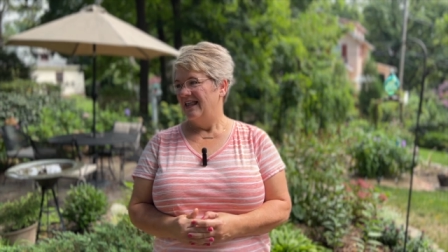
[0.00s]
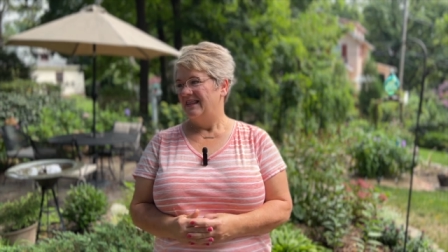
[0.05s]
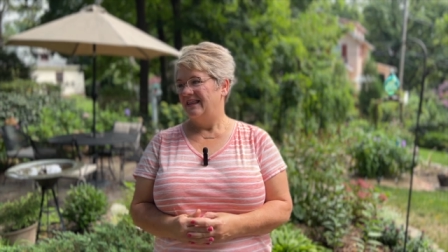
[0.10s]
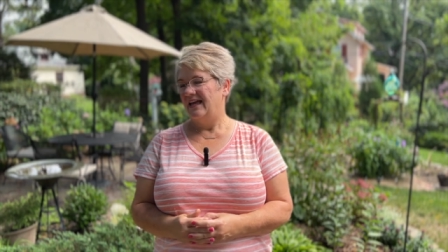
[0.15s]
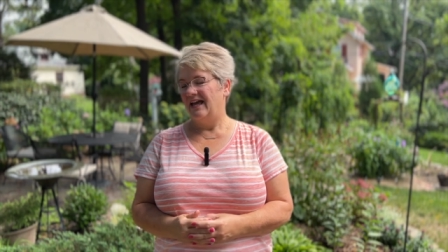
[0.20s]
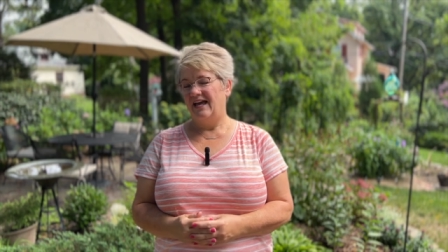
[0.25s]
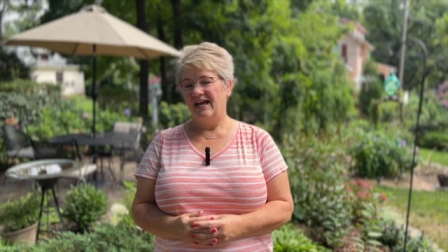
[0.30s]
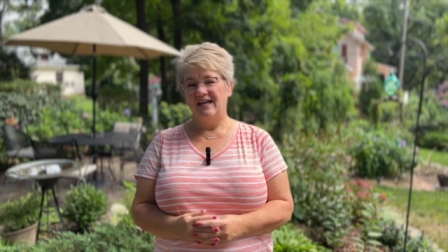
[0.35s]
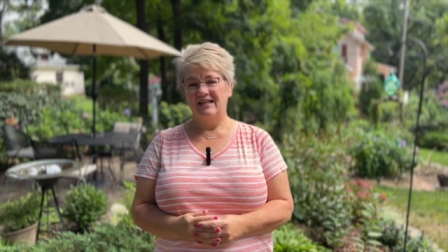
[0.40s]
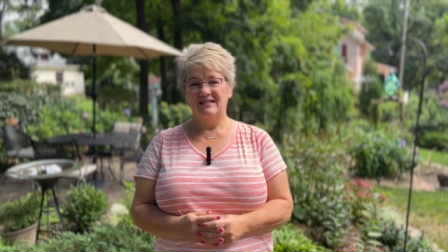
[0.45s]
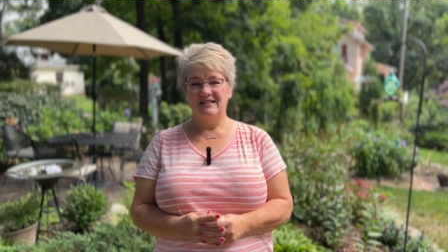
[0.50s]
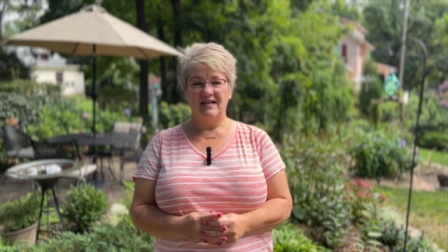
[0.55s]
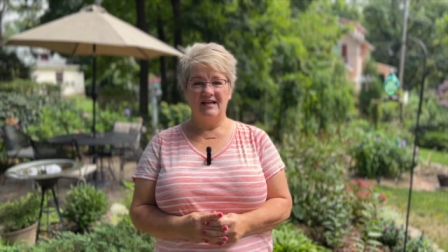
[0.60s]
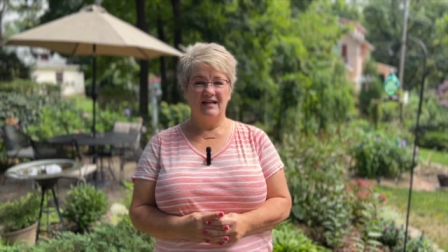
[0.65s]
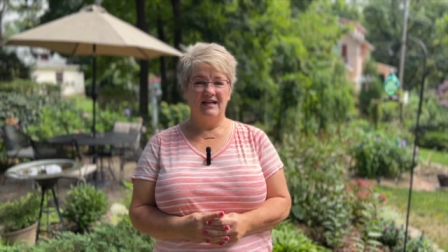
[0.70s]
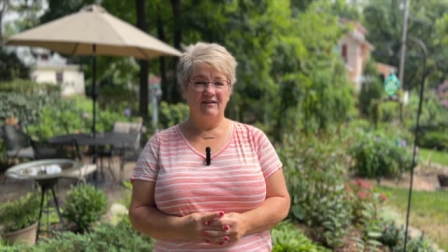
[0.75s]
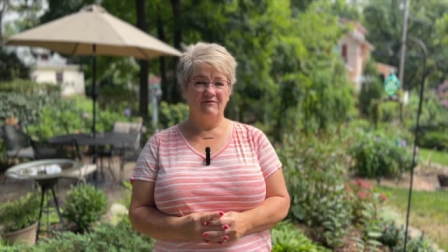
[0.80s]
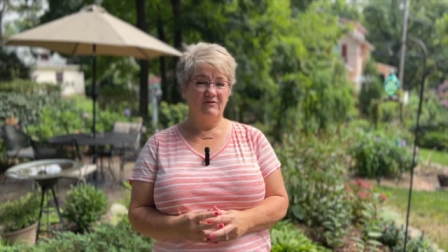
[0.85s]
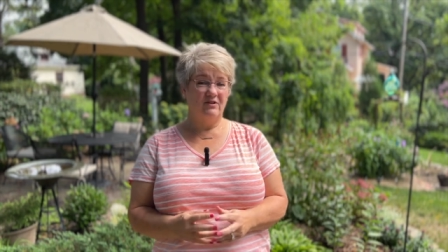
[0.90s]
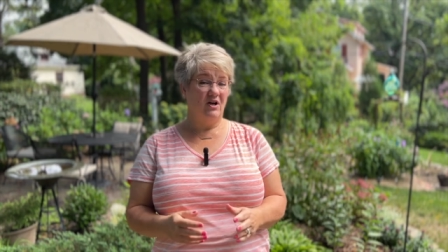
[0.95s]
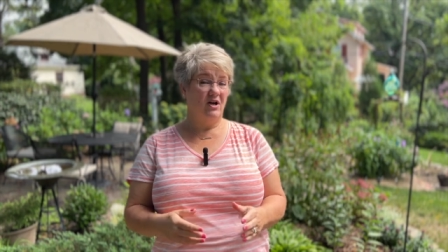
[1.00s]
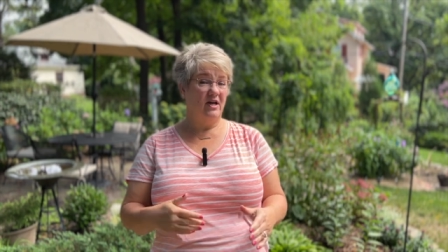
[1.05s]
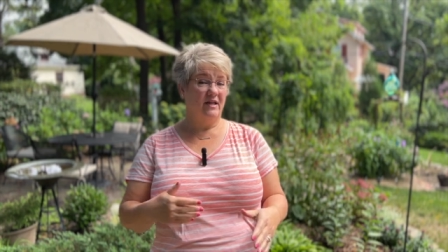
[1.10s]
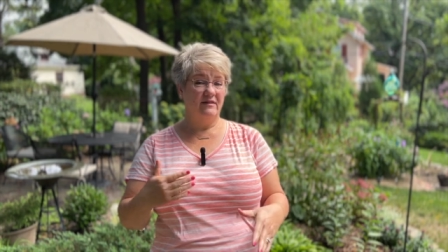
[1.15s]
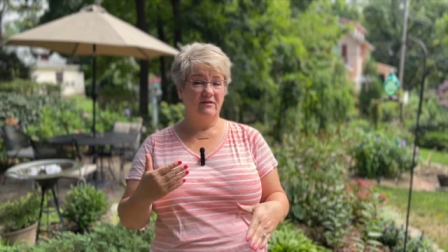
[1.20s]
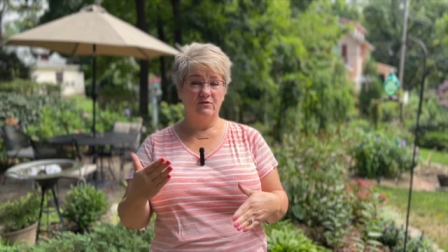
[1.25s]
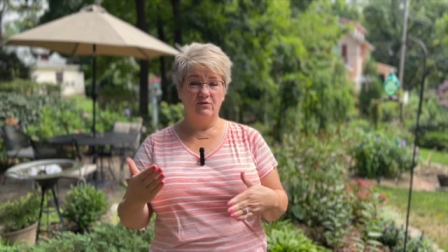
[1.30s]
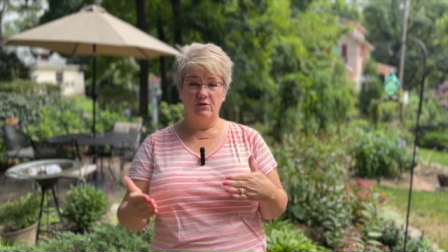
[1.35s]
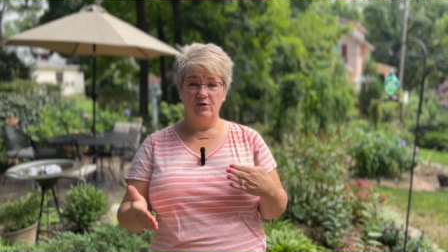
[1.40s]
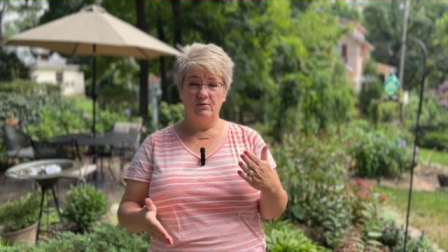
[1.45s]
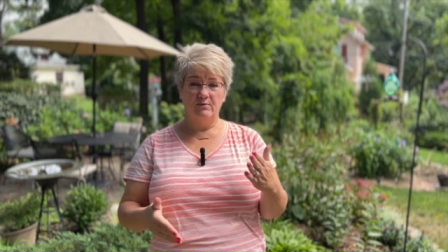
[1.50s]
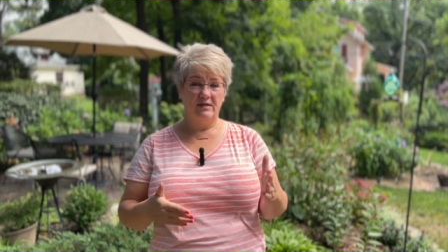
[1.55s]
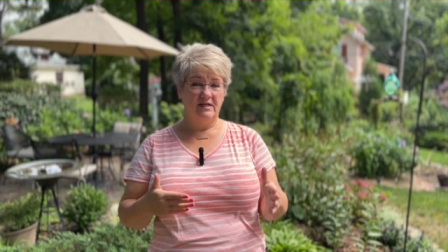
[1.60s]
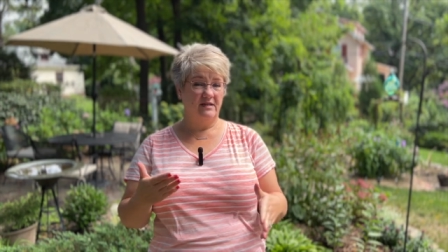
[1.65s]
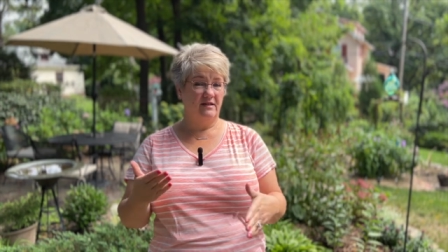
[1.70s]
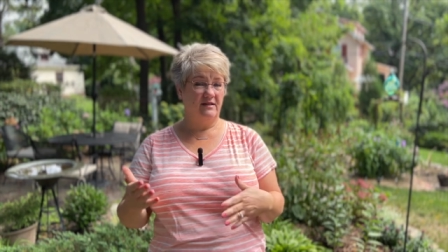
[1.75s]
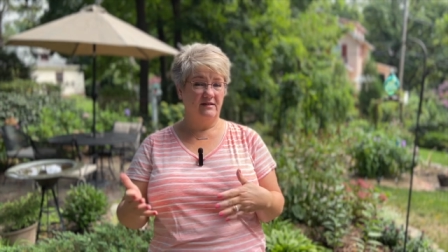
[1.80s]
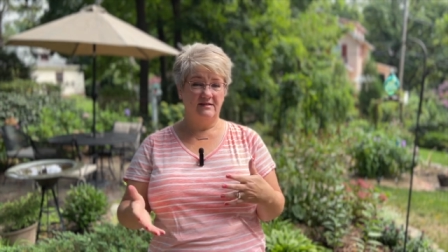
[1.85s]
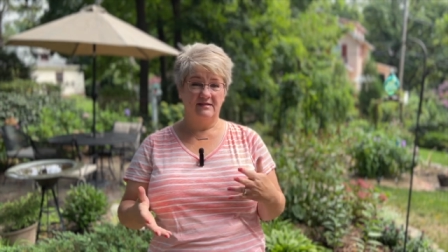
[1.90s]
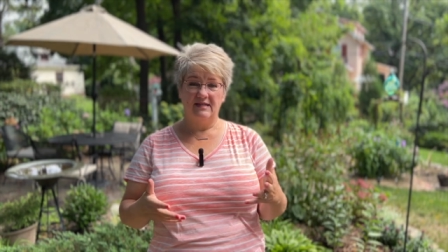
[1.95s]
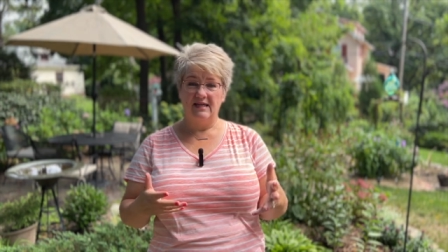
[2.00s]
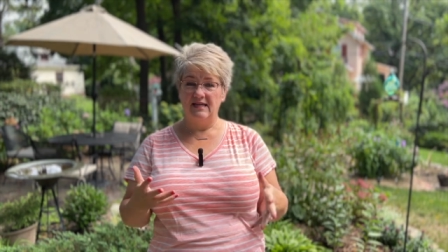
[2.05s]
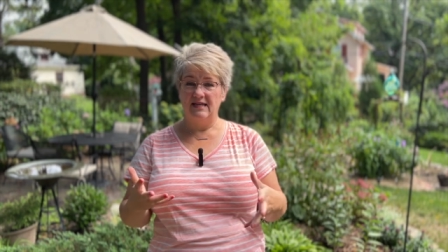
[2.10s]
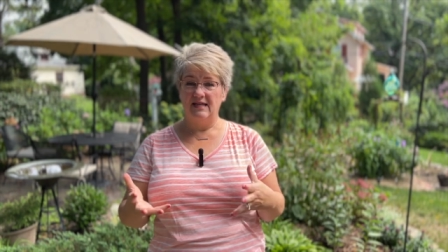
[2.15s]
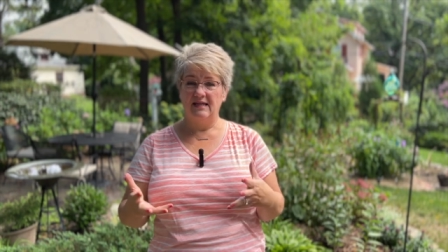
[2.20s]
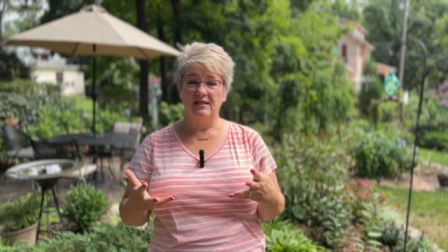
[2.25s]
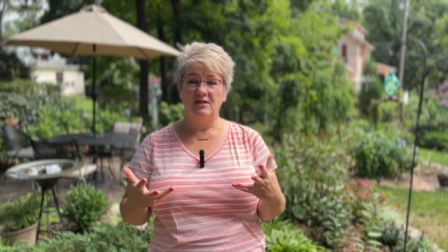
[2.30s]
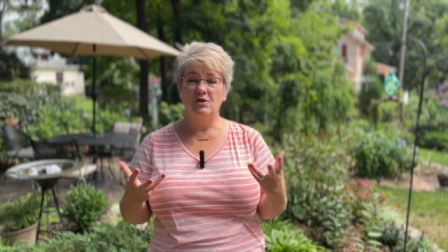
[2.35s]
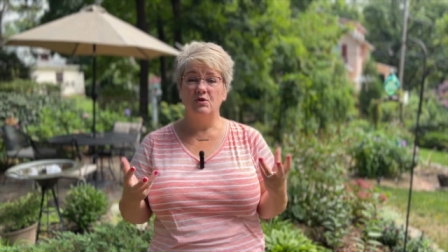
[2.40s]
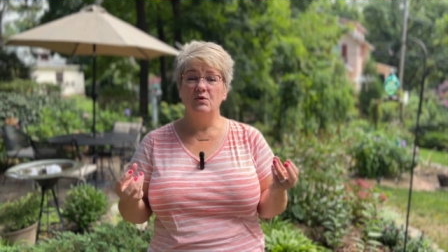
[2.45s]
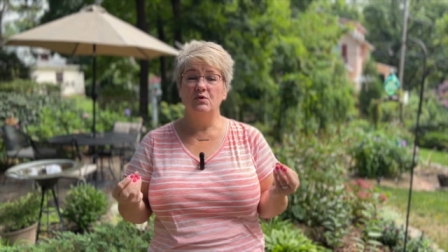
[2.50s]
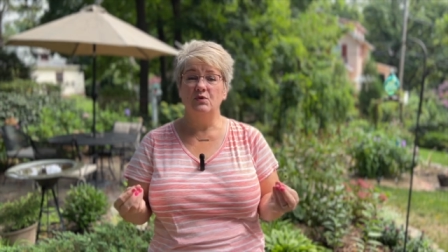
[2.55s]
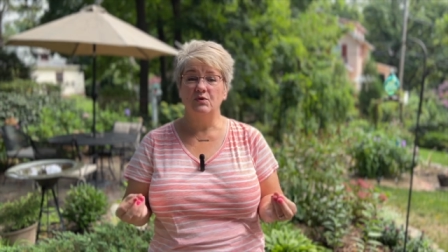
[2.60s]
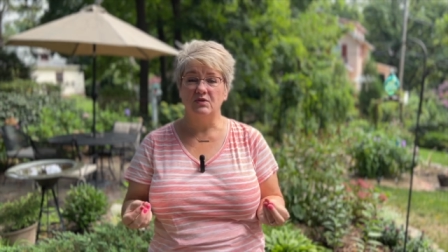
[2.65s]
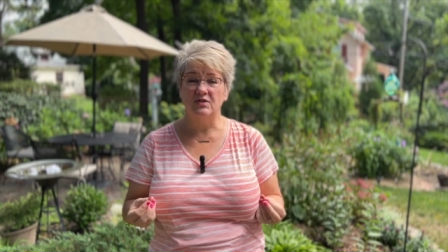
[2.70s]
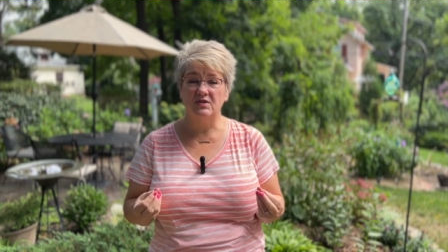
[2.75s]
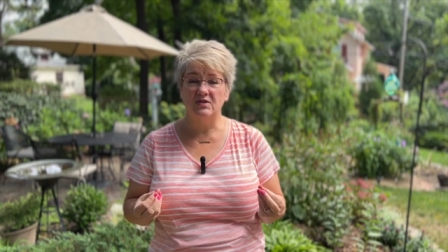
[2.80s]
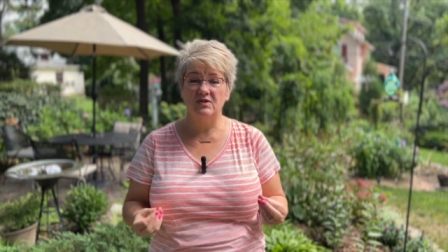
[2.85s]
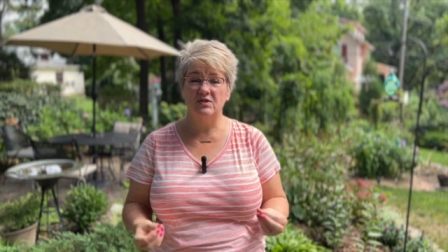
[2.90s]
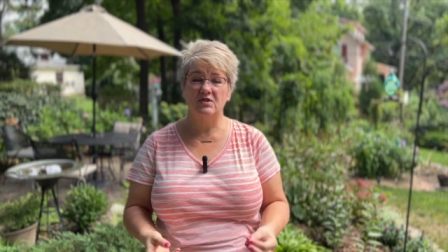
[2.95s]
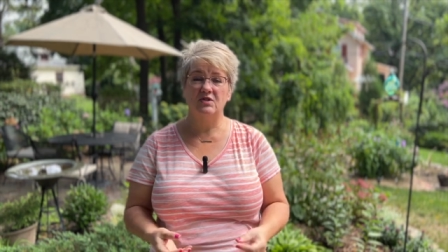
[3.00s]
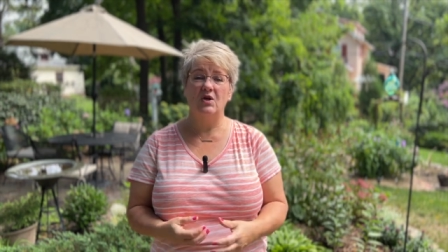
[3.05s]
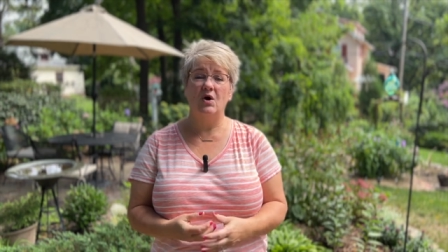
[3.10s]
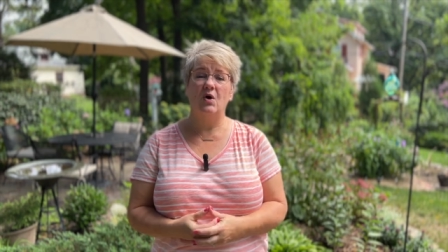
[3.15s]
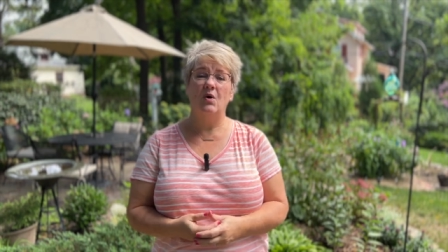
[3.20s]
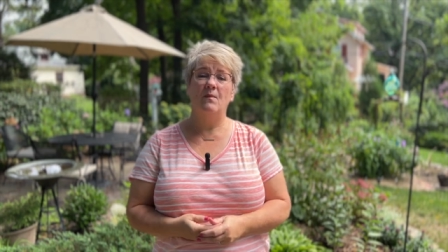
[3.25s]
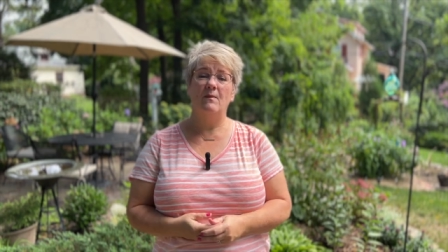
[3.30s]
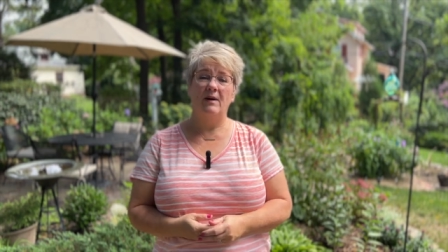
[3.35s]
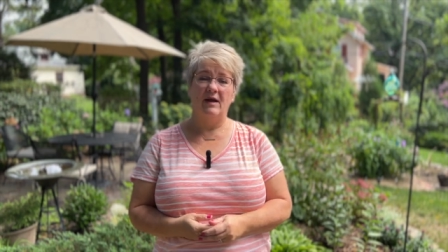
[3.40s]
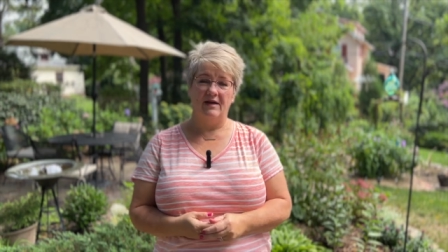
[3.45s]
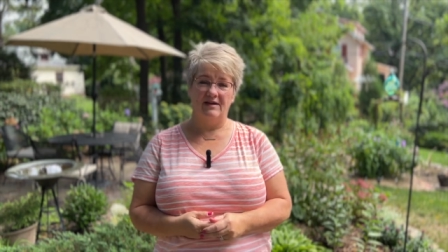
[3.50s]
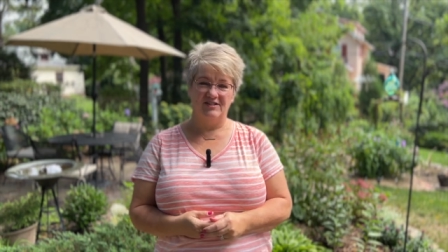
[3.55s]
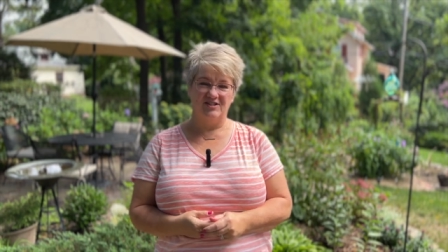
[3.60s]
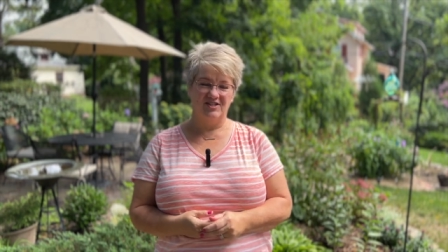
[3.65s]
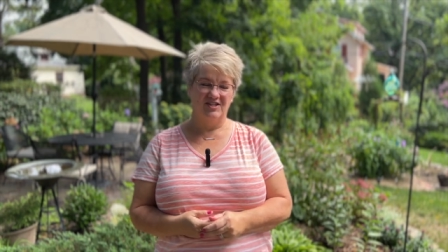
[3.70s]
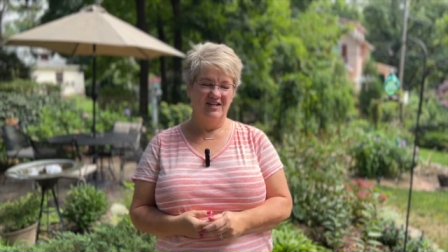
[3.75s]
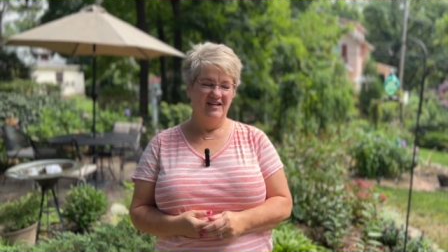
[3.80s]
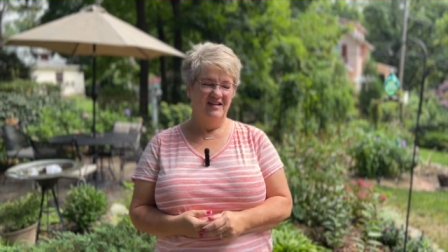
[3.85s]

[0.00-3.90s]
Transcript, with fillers: that I've gone through because they get used so much.